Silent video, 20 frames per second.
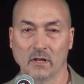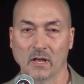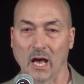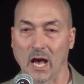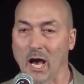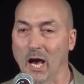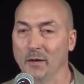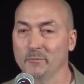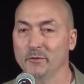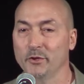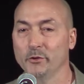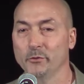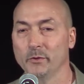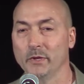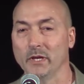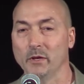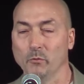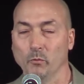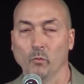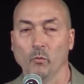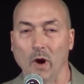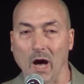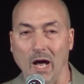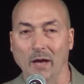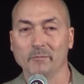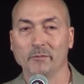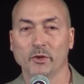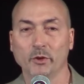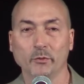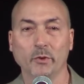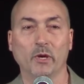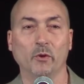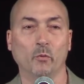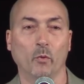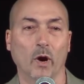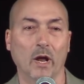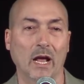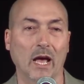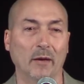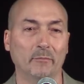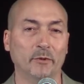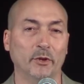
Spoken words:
I'm doing what I'm